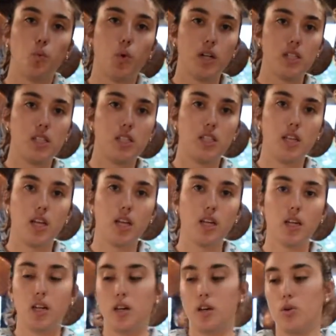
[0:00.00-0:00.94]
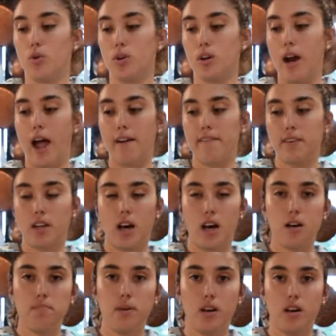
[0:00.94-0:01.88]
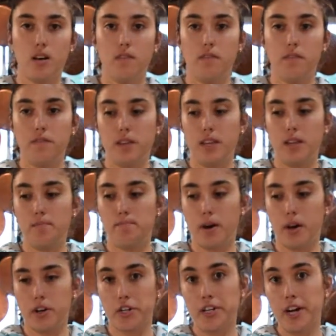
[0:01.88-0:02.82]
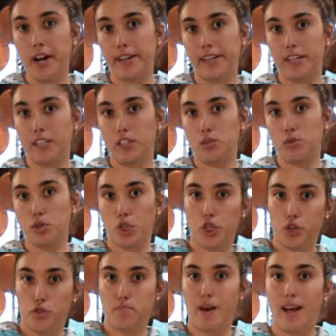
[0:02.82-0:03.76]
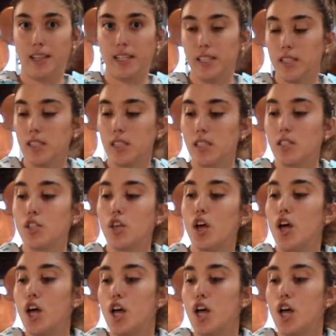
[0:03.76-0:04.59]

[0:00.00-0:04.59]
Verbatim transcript: 1 stick or 1/2 cup of vegan butter. I like to use Earth Balance.